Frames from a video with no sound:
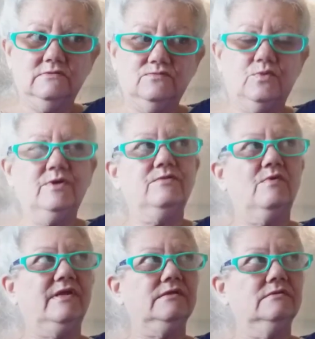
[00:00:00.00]

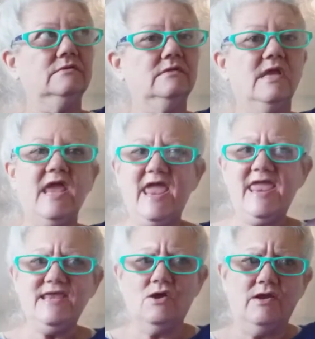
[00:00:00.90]
41.
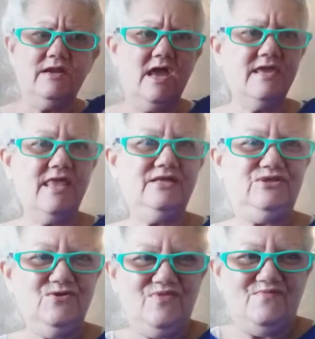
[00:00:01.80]
Hang on, I gotta do the